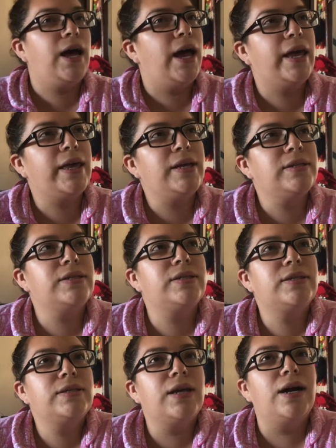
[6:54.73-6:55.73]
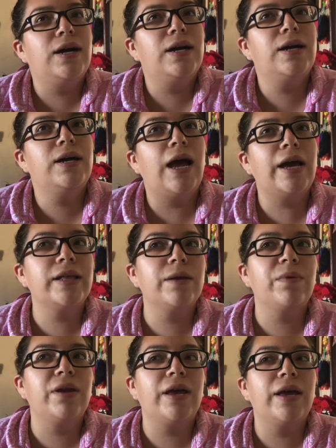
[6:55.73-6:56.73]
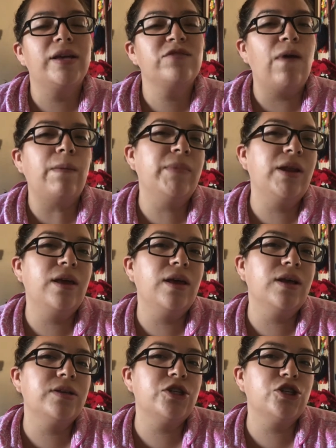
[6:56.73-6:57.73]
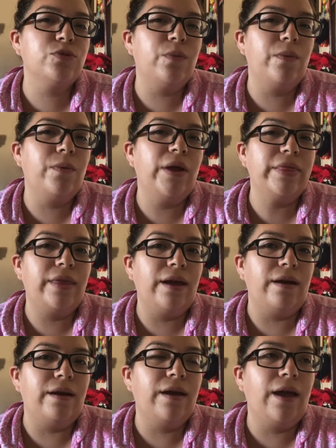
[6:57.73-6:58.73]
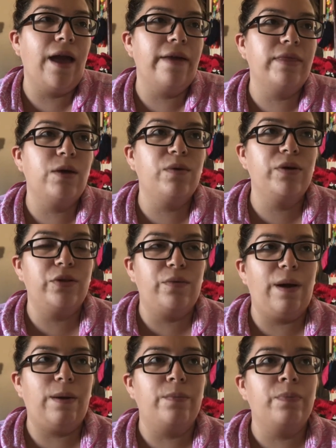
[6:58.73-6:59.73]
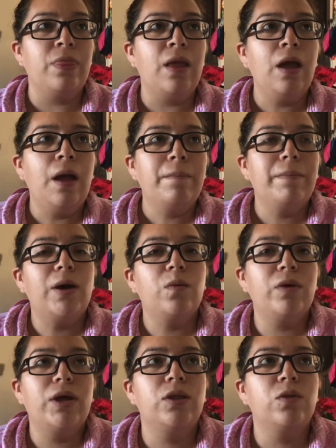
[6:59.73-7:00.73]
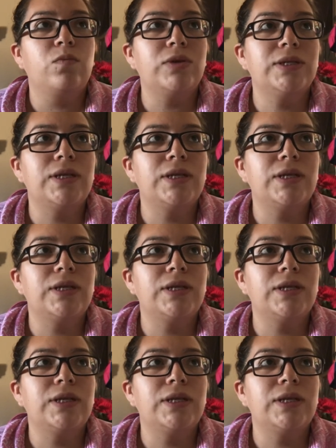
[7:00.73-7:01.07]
I guess how can I put it? His family just weren't there, and they weren't around. But when we